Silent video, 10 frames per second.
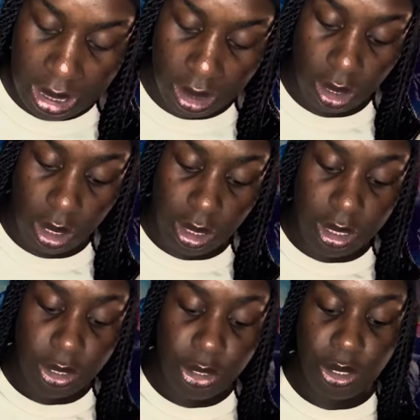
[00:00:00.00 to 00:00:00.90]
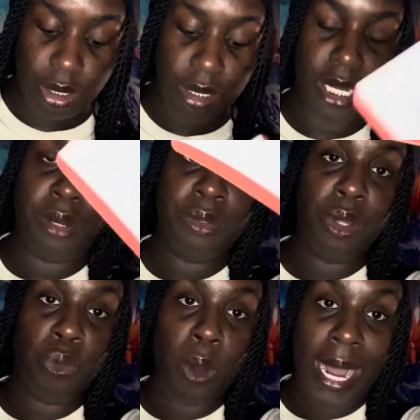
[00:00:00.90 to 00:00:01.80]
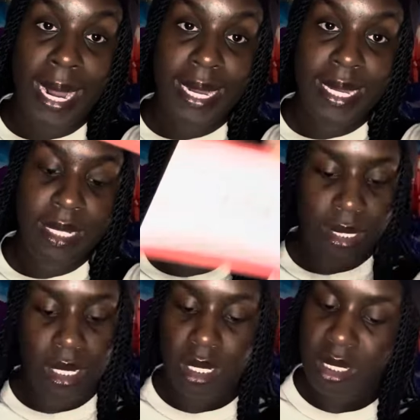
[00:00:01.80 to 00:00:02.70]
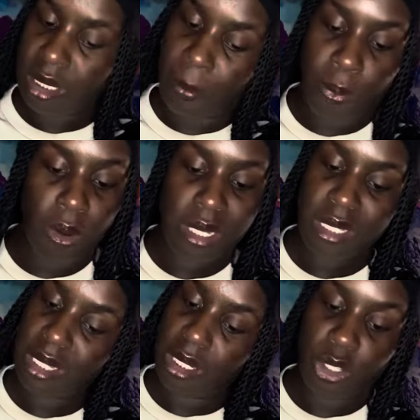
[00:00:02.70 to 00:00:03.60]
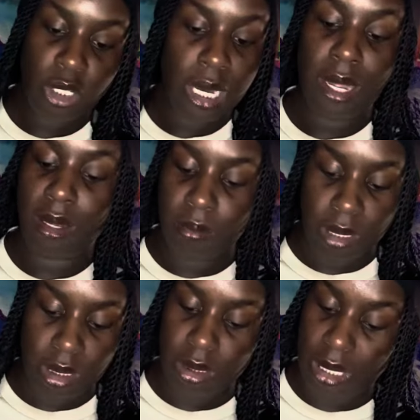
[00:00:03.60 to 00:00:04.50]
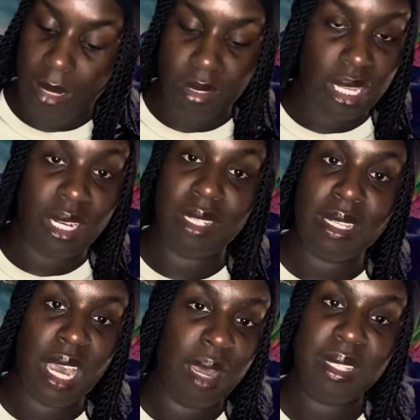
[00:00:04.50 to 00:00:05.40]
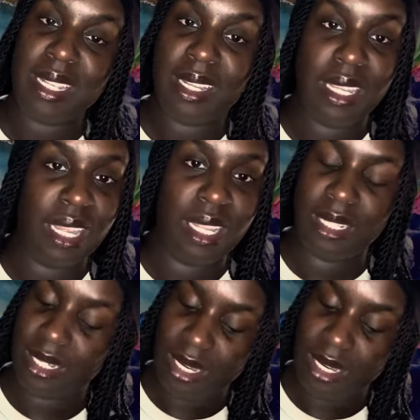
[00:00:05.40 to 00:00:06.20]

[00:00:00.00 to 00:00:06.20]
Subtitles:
enlarged. They don't know why. They're poisoning this child, bro. I'm staying as calm as I can.